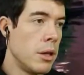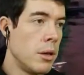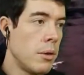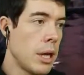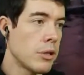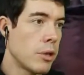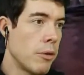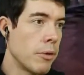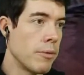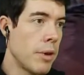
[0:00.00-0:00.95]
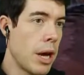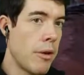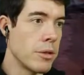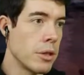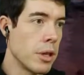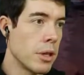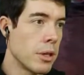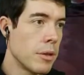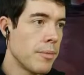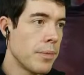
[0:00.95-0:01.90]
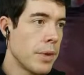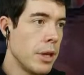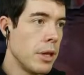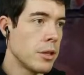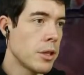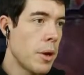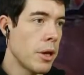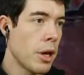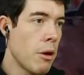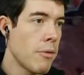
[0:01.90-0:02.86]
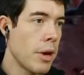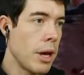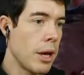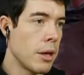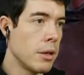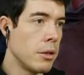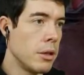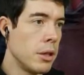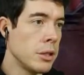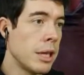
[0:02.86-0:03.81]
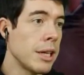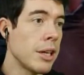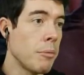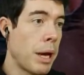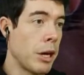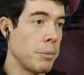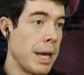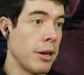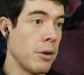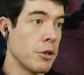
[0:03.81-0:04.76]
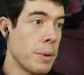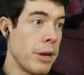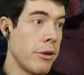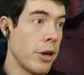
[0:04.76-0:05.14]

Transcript: Well, that's rather unfair, isn't it? So he can go over here. No, don't go back up there, Googe. Where are you